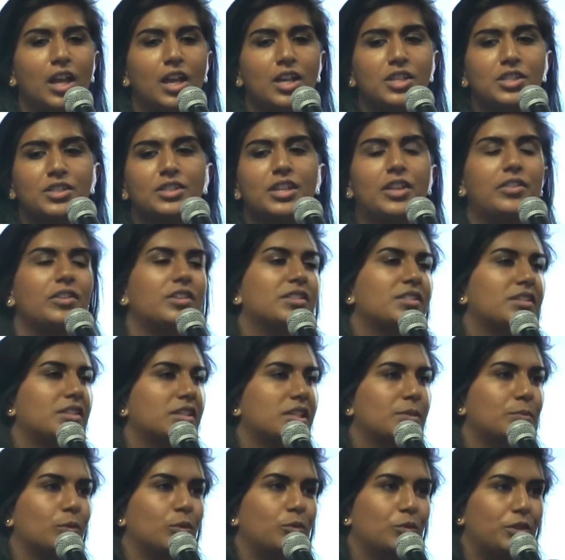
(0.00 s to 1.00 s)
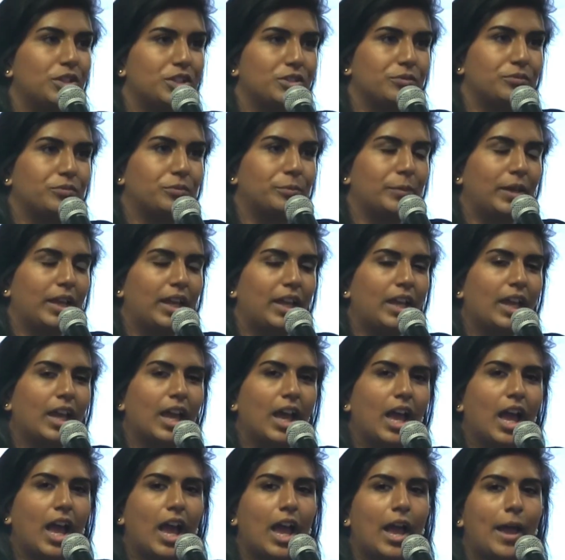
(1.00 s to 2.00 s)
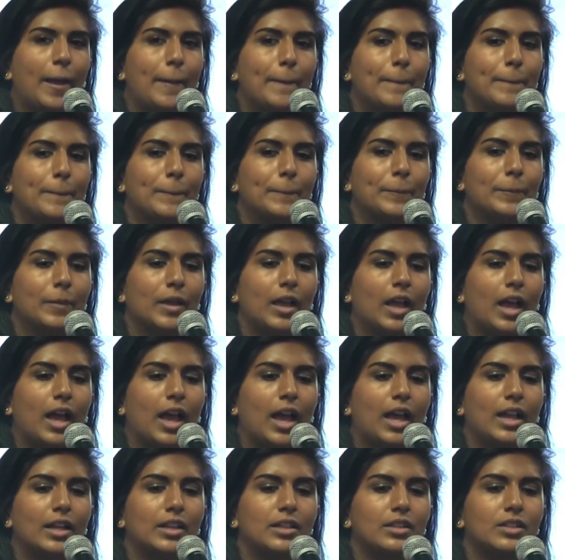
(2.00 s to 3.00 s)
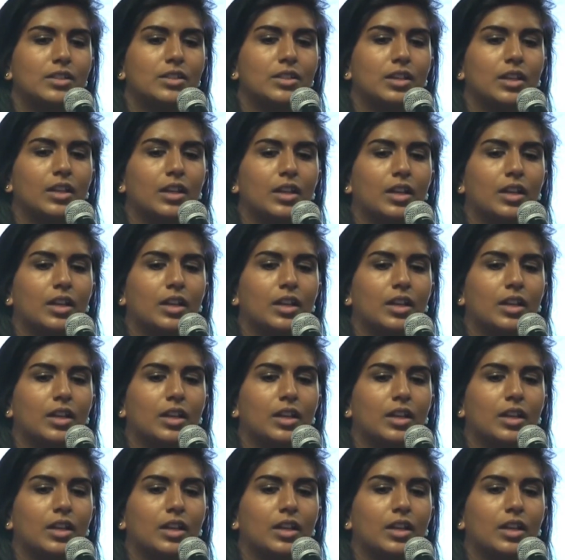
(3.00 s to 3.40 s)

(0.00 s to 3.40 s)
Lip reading: So Netherlands is a small region for me, and